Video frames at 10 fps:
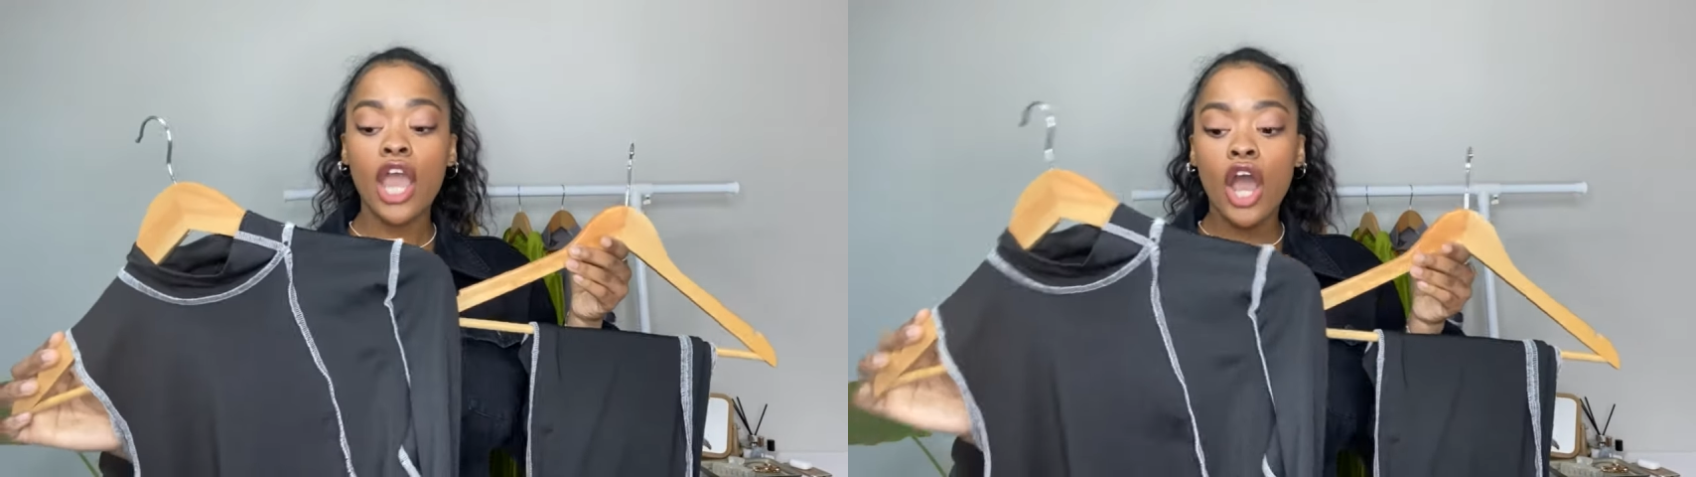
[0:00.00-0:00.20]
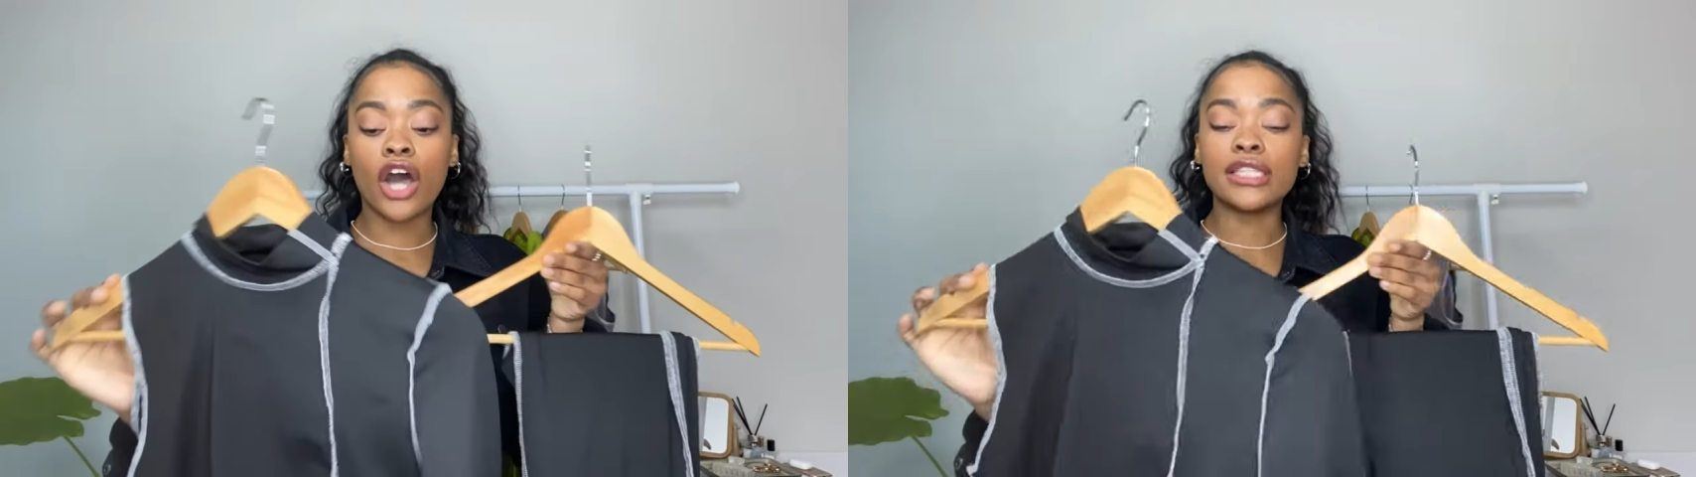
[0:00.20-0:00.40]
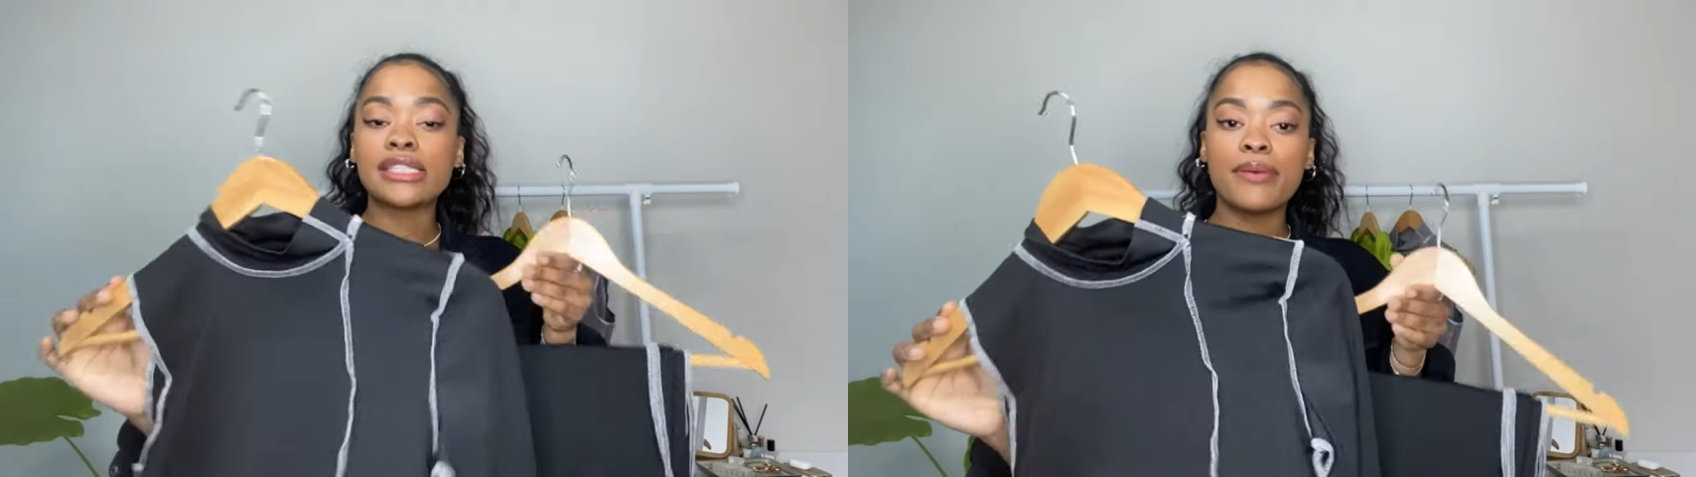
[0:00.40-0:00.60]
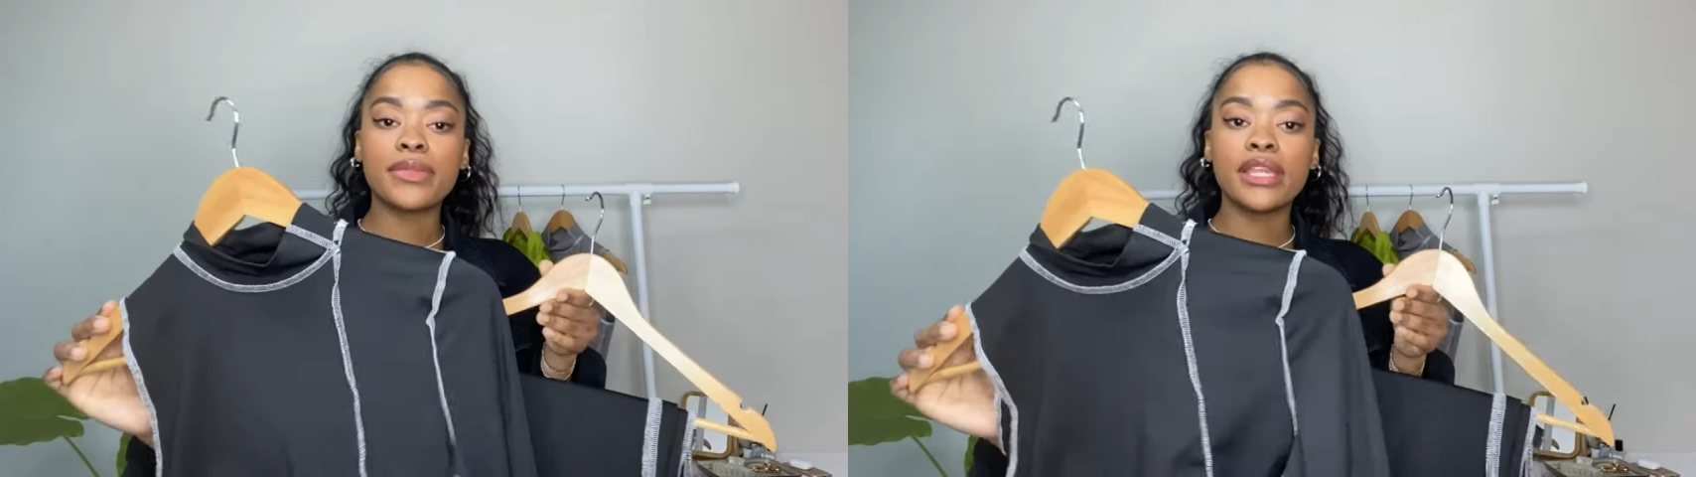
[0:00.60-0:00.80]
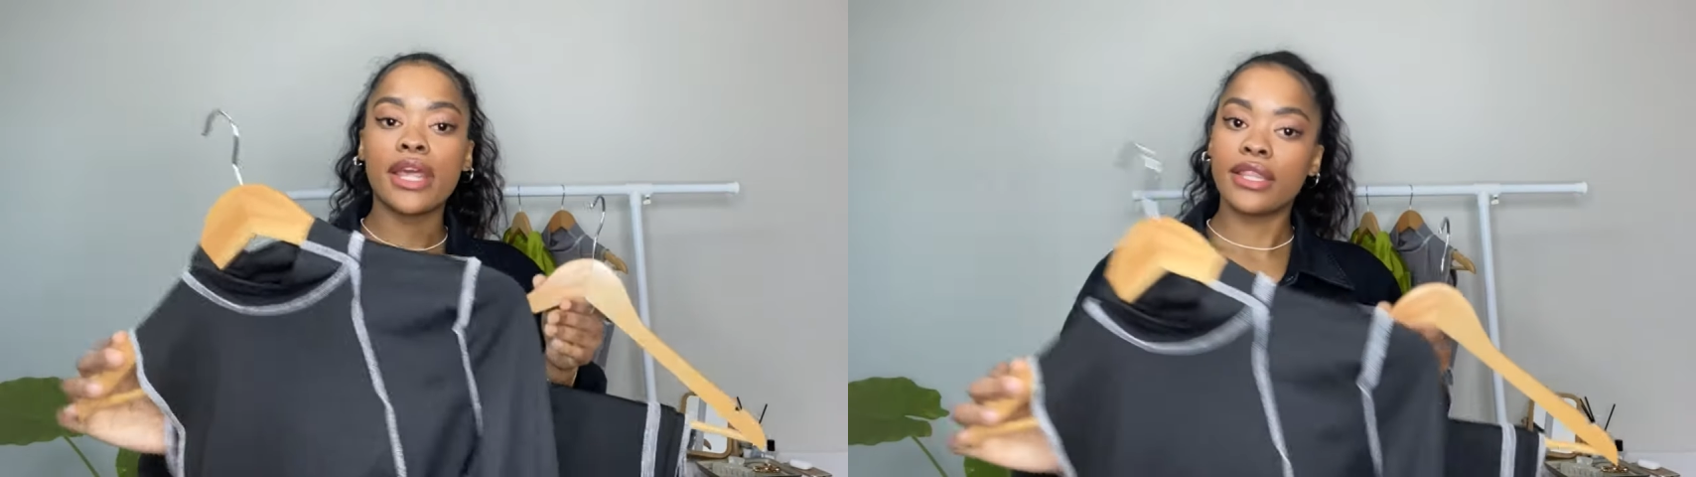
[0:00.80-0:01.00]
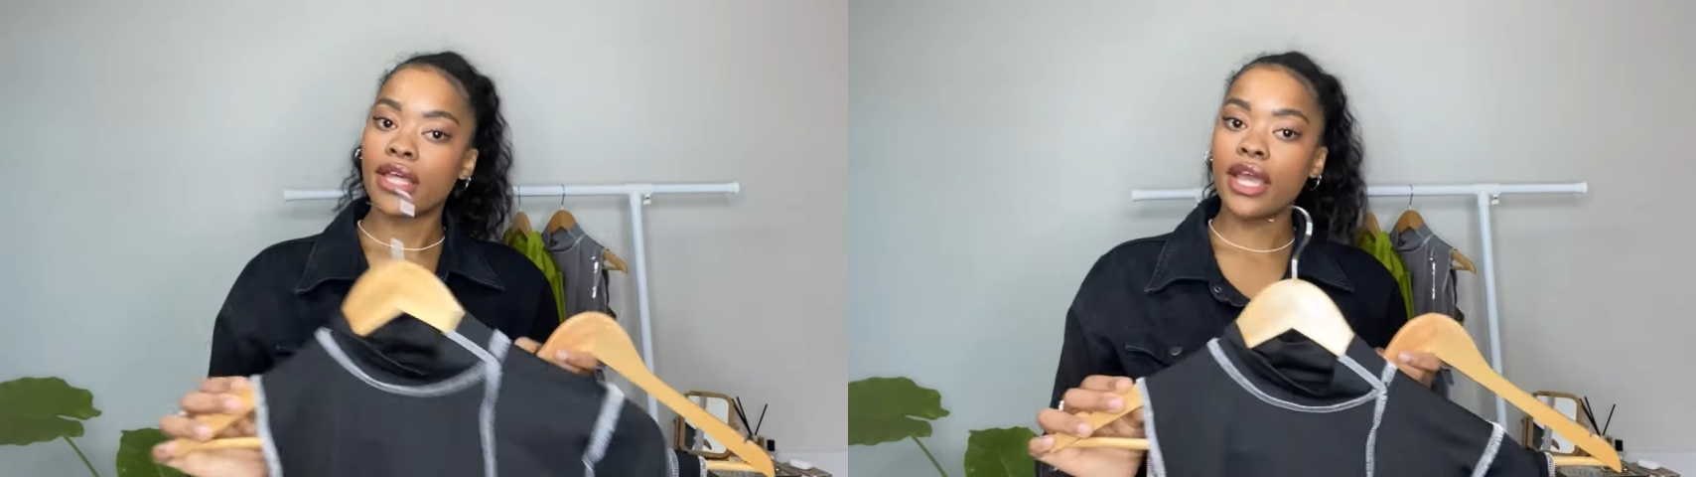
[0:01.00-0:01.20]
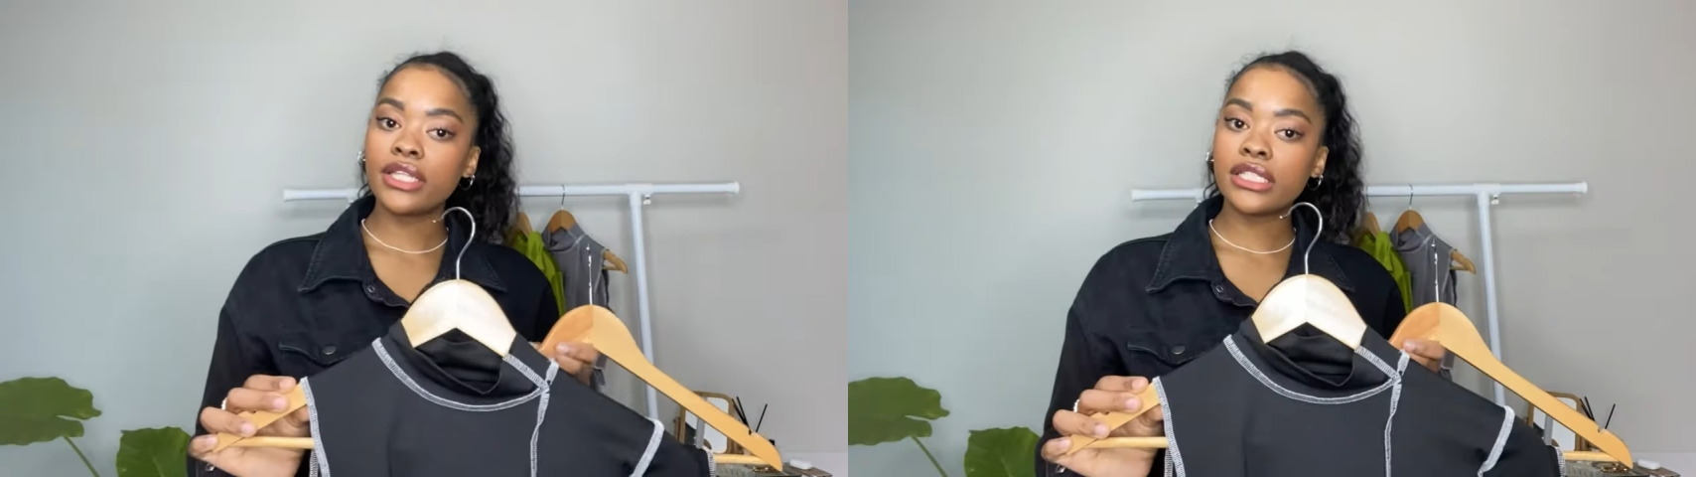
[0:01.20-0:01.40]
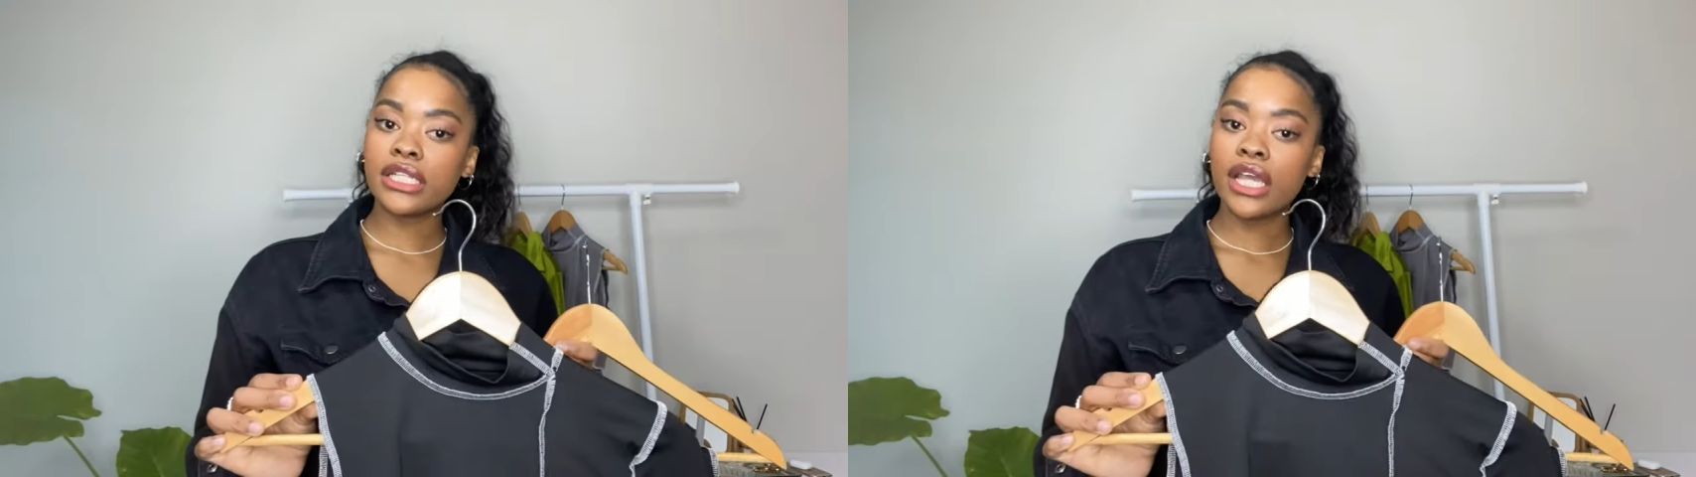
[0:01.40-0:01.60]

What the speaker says: on something like that,